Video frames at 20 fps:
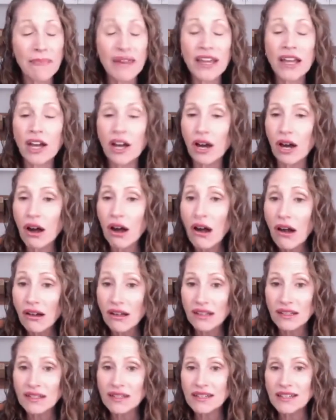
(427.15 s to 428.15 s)

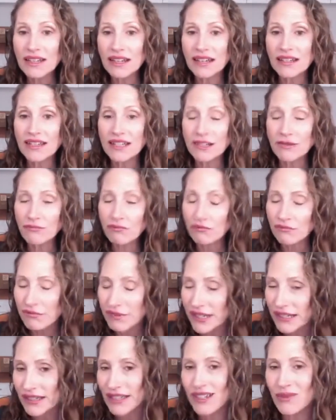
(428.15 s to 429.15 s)
because it's
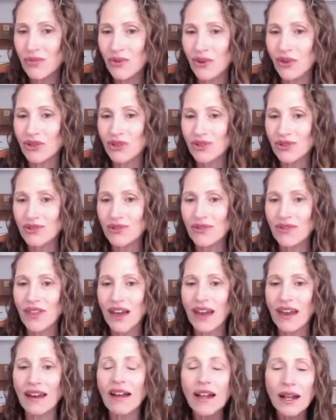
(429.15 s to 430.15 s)
really important you do
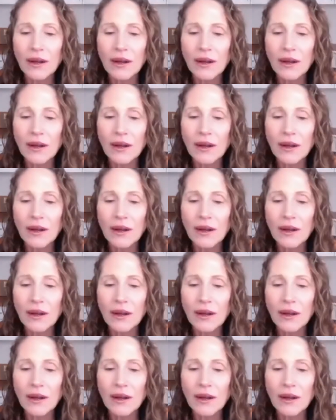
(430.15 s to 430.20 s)
that,